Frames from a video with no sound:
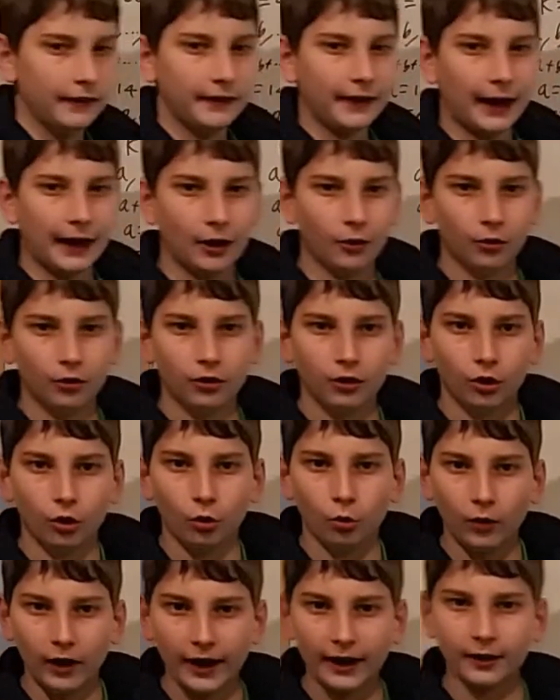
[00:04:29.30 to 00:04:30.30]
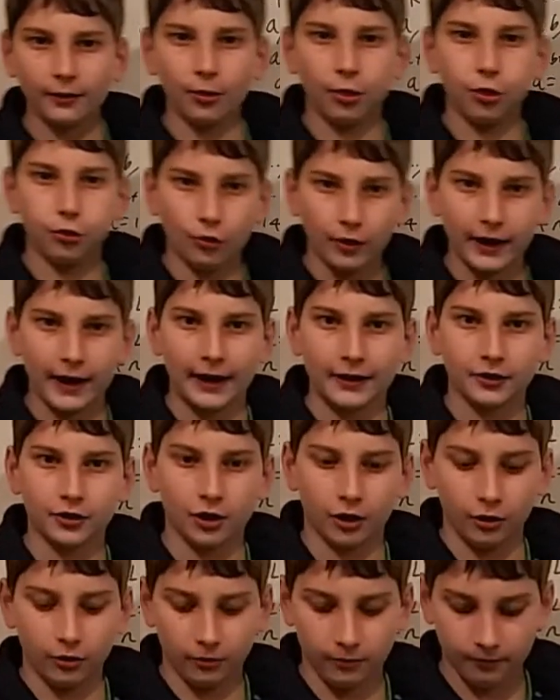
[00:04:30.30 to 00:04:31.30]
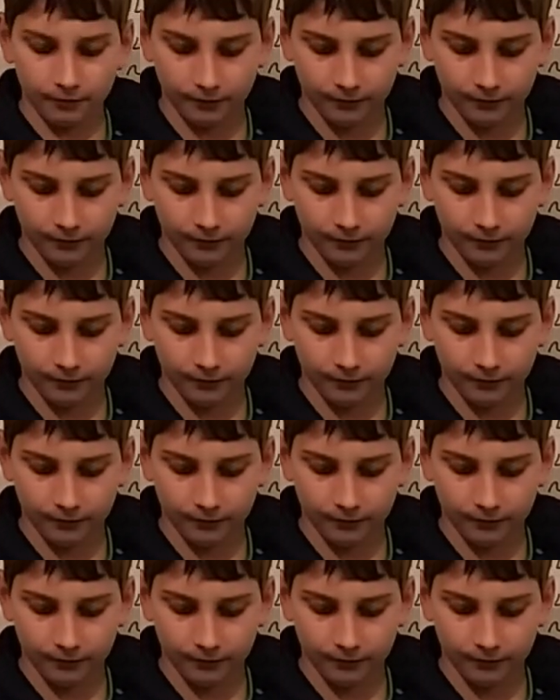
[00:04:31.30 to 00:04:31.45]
Now, where can 3n go?